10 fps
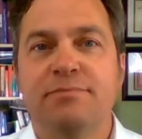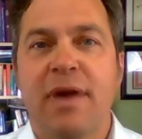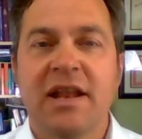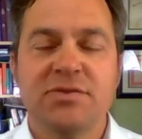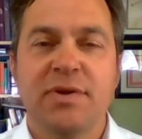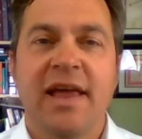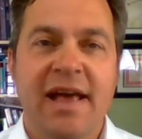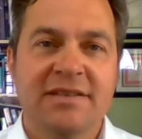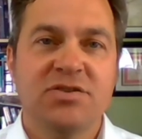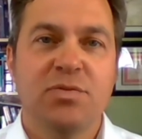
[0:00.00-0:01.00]
management
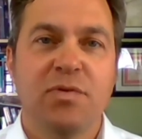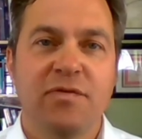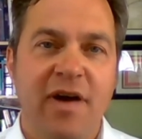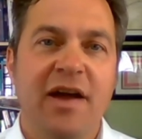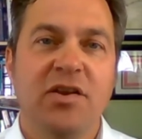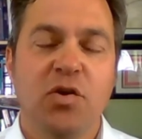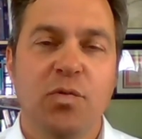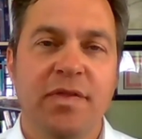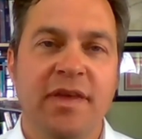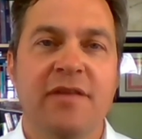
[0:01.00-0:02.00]
has to provide you with
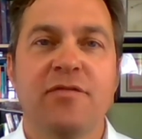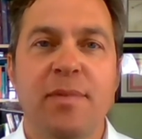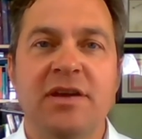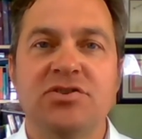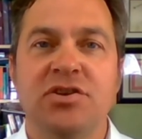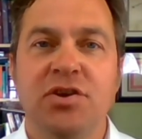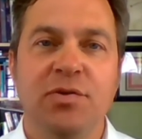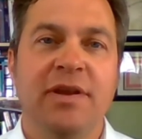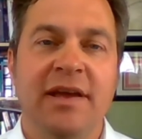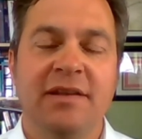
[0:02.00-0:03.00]
the information you
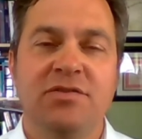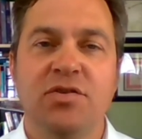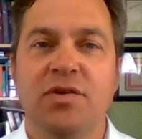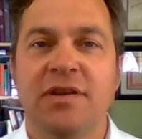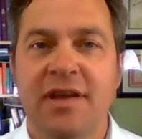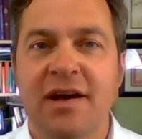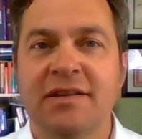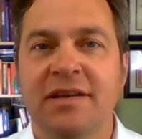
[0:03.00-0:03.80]
need to conduct